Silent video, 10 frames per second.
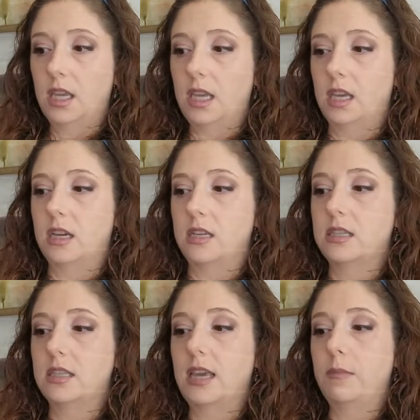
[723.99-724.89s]
and
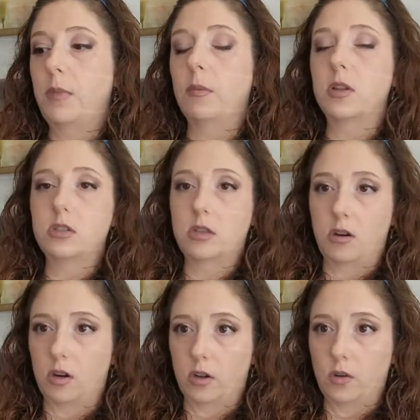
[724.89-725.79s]
they published an
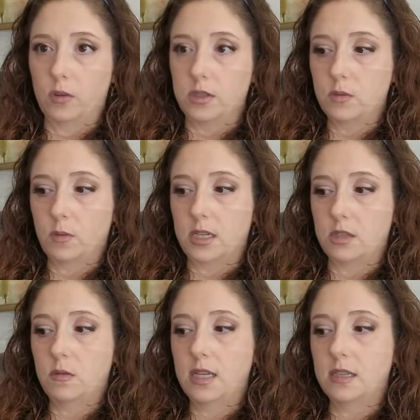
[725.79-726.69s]
article in
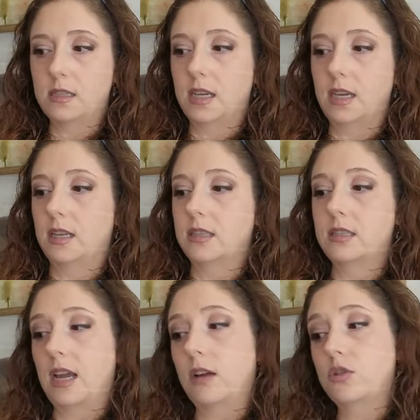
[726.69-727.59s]
2020 saying it's
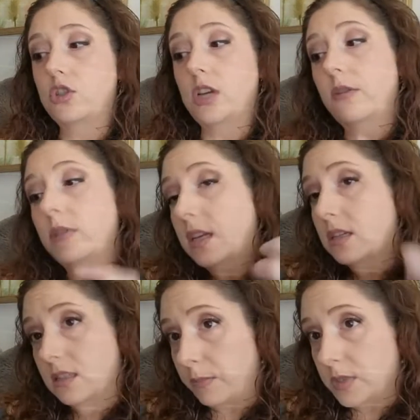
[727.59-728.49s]
now just
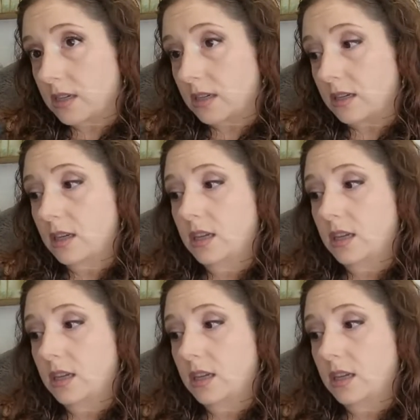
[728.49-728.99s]
accepted